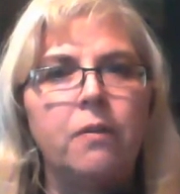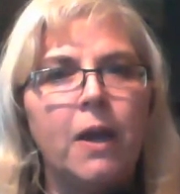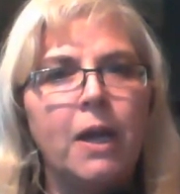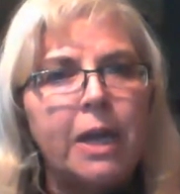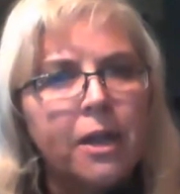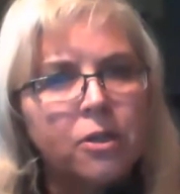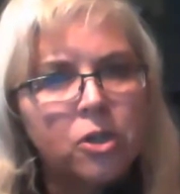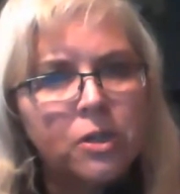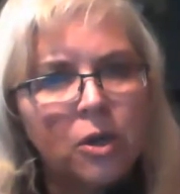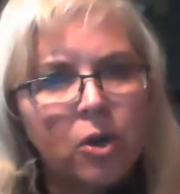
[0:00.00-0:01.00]

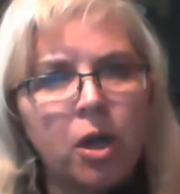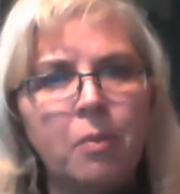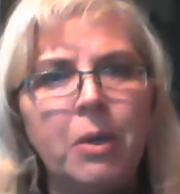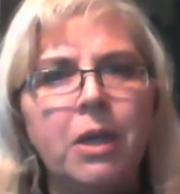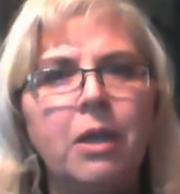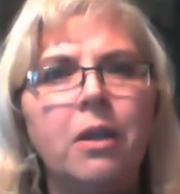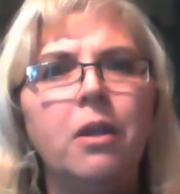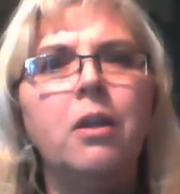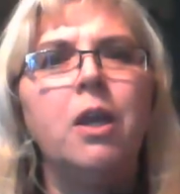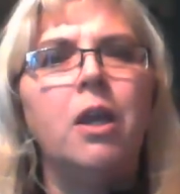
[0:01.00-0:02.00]
Finances are coming
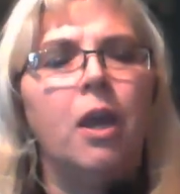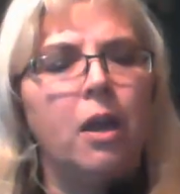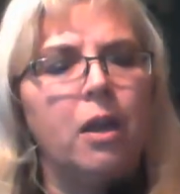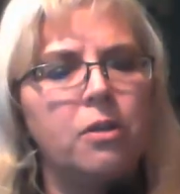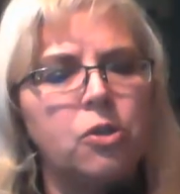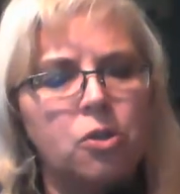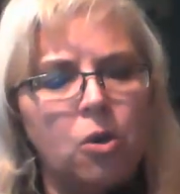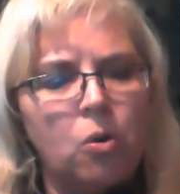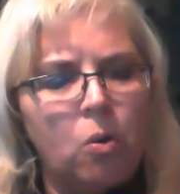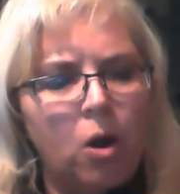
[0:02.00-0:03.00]
in, and
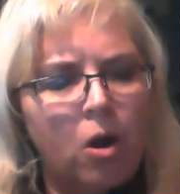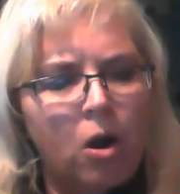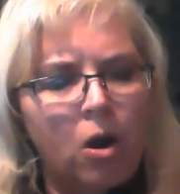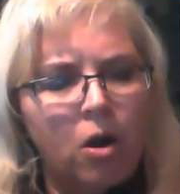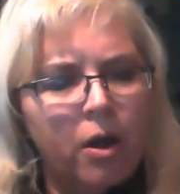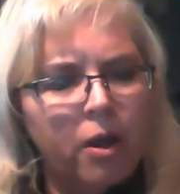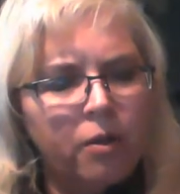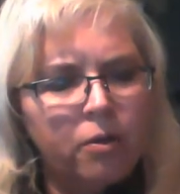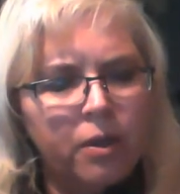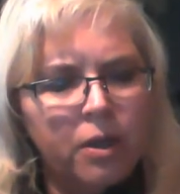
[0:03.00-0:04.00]
so are
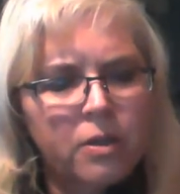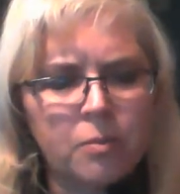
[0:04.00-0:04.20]
other things.